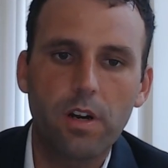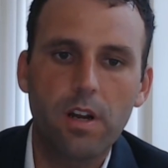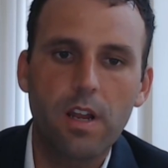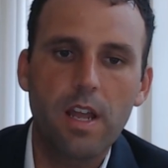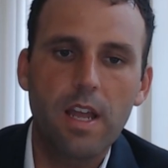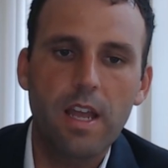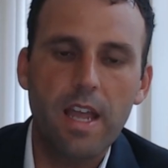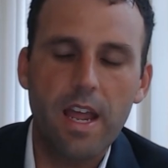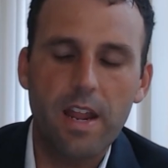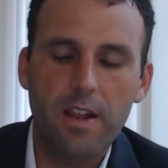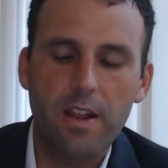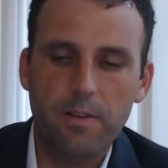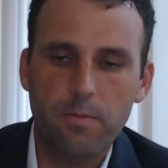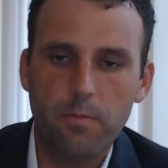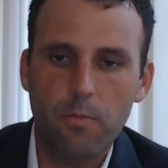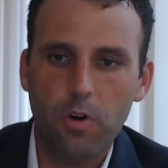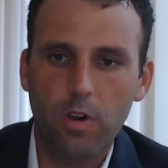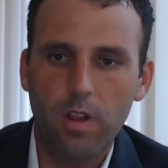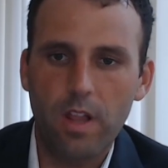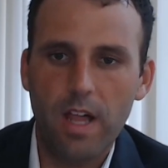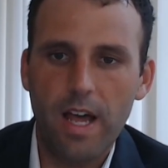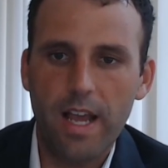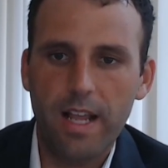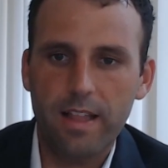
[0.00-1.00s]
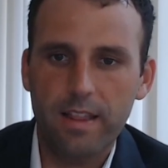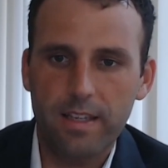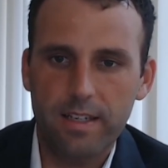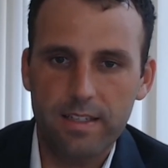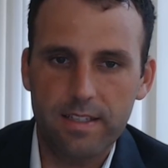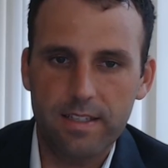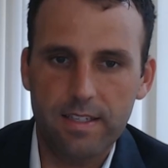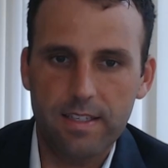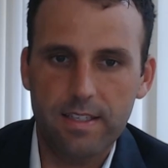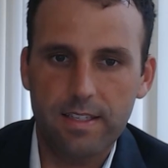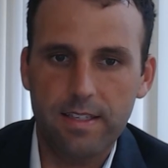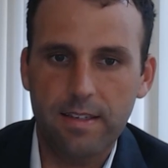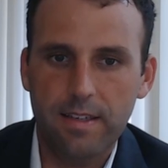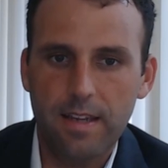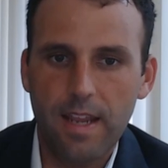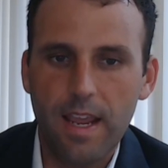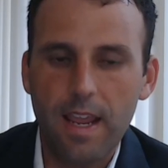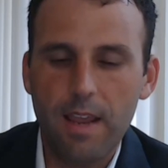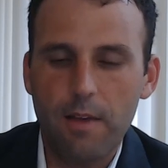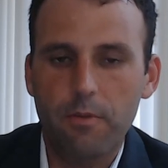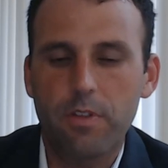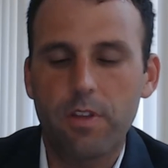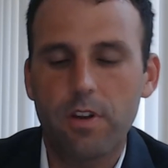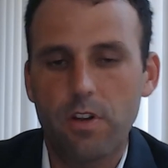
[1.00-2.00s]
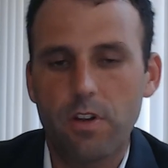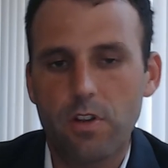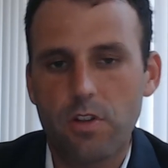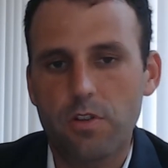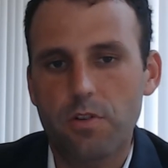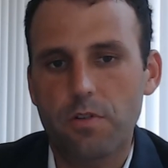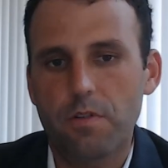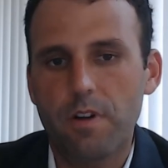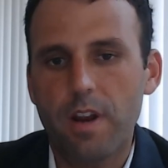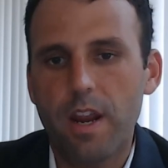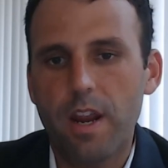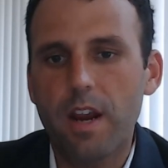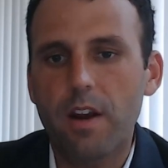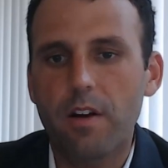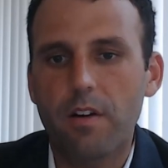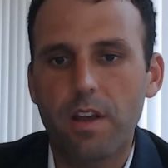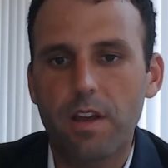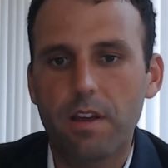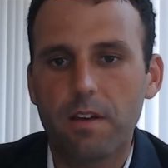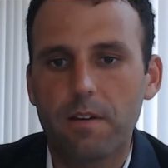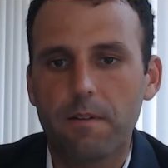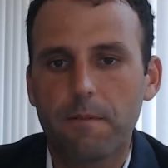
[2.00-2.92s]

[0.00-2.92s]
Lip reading: and it's more likely to stay within a certain area.